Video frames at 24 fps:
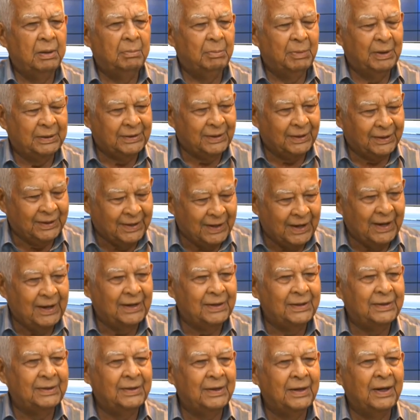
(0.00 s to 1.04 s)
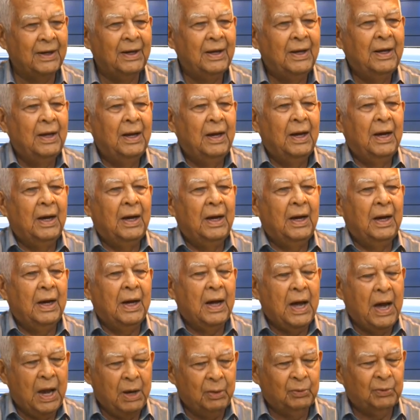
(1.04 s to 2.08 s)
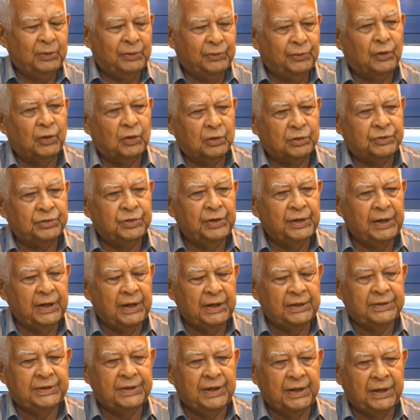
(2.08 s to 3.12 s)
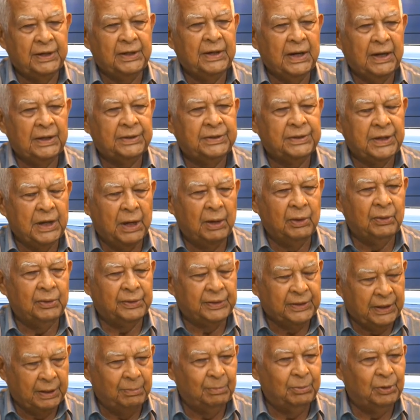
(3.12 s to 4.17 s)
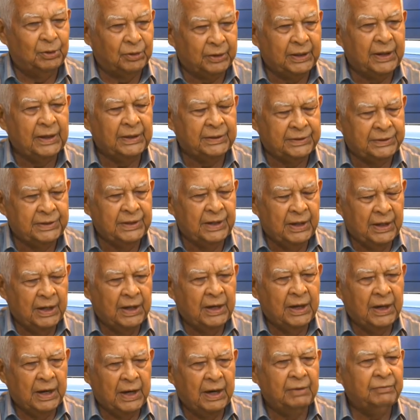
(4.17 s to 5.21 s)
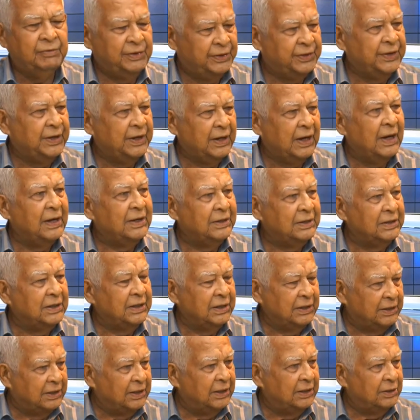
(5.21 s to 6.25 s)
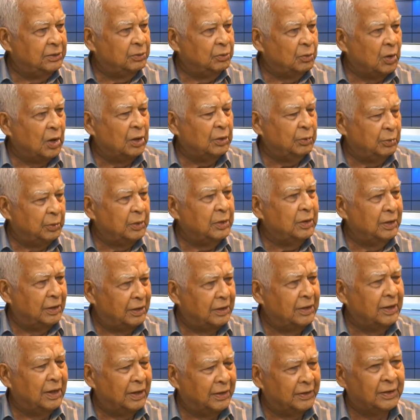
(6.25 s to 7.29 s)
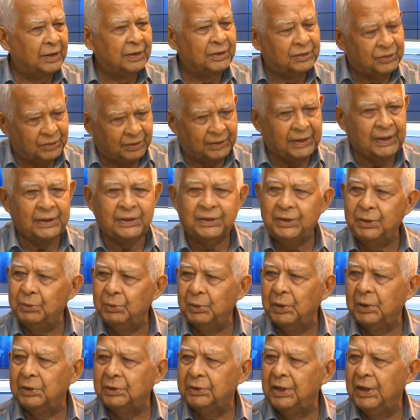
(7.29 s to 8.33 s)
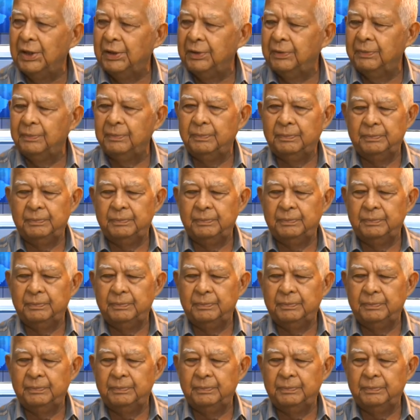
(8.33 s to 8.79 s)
But again, I was fortunate in that I was able to get everything I needed, one way or another, to get the work done.